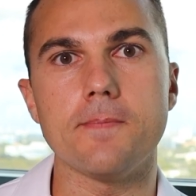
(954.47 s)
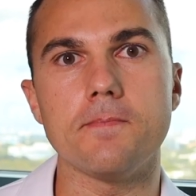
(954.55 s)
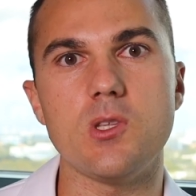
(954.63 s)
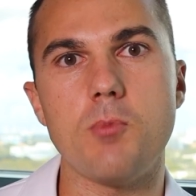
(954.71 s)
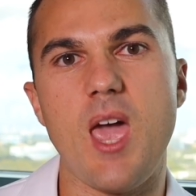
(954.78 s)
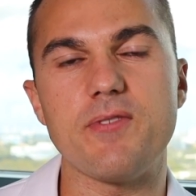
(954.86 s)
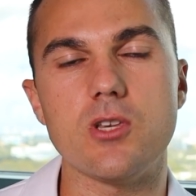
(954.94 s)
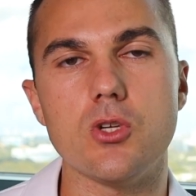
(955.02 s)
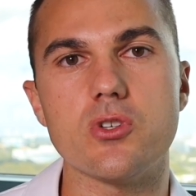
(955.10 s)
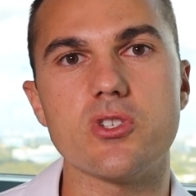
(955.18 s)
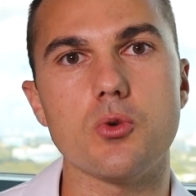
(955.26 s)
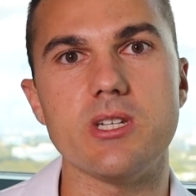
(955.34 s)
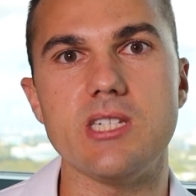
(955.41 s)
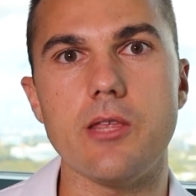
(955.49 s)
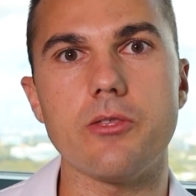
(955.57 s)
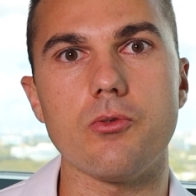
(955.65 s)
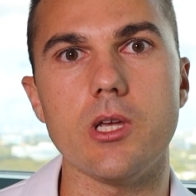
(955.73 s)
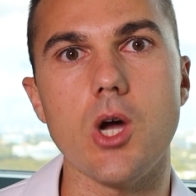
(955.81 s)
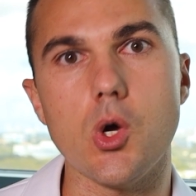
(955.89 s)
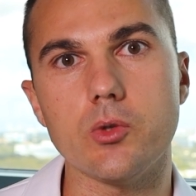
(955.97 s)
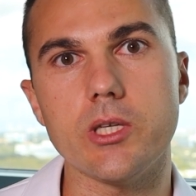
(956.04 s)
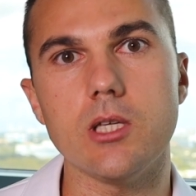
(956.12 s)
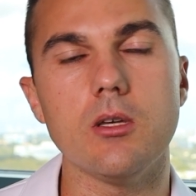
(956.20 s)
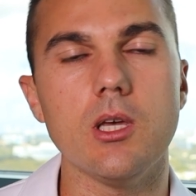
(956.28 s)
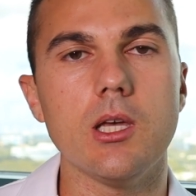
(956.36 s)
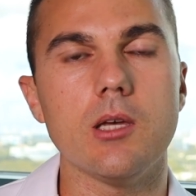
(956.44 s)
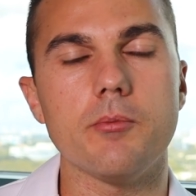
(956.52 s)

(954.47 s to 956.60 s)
Um, you may have to just do a D3 only,